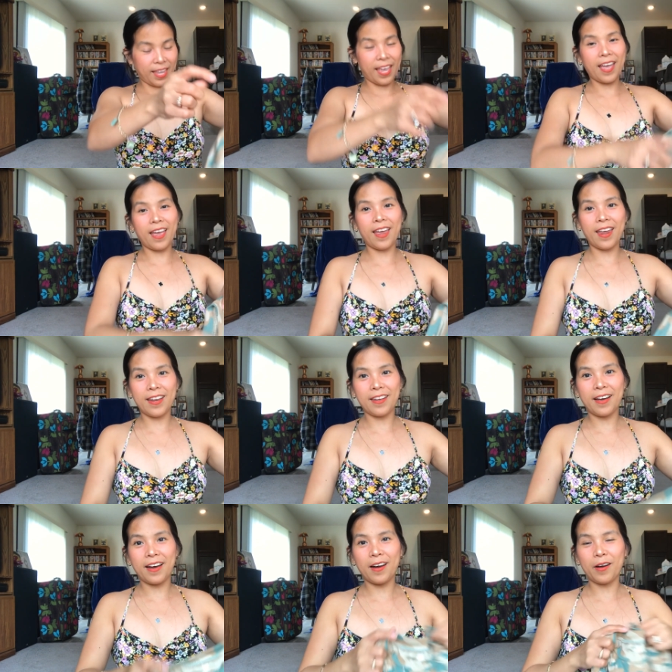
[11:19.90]
And
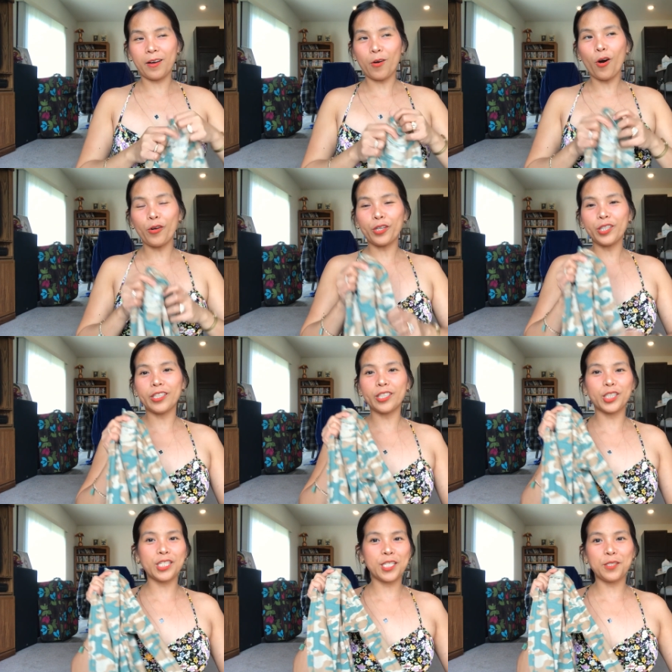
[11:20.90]
uh, honor
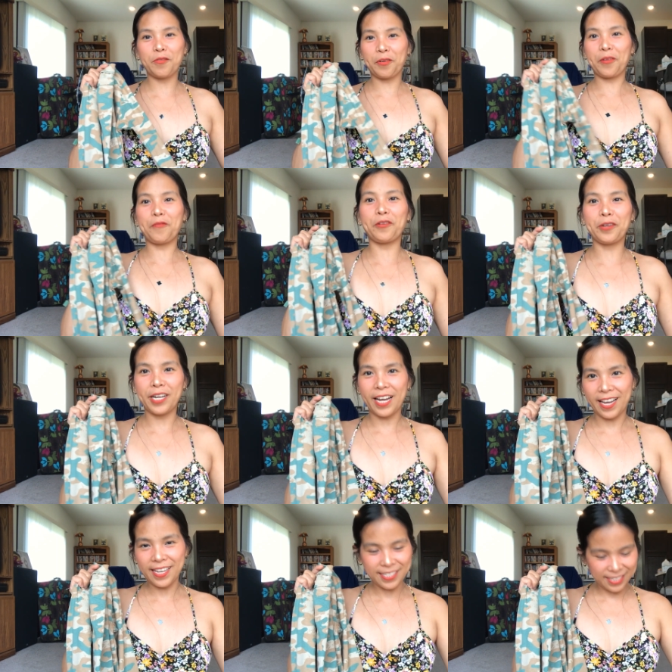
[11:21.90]
there, she's very, very
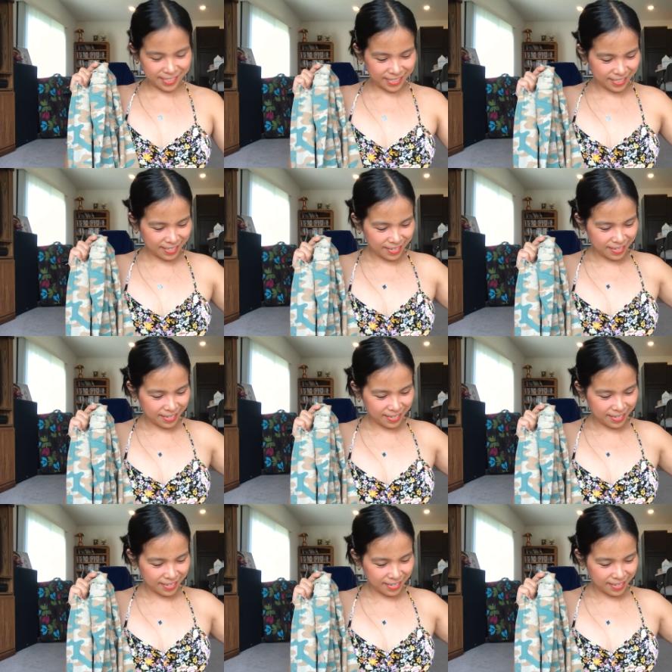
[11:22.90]
nice.